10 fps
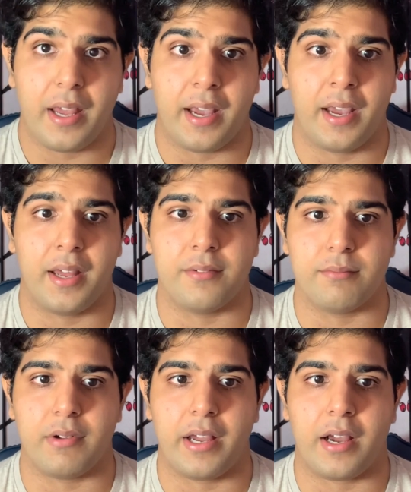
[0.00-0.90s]

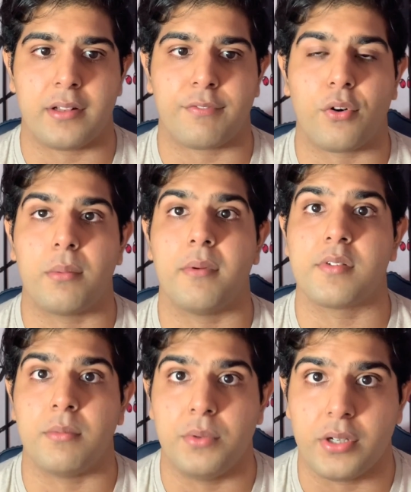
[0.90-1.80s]
and a form
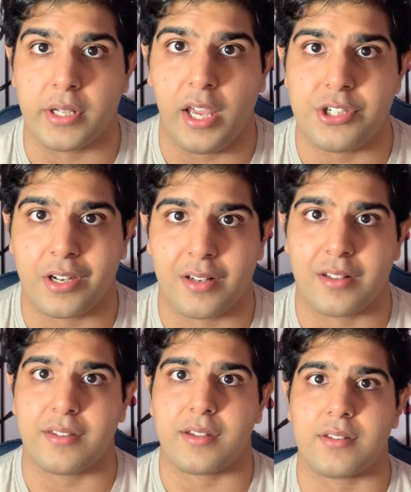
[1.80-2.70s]
of communication in
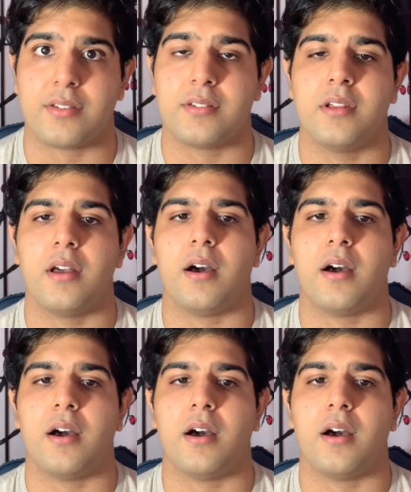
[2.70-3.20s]
a sense.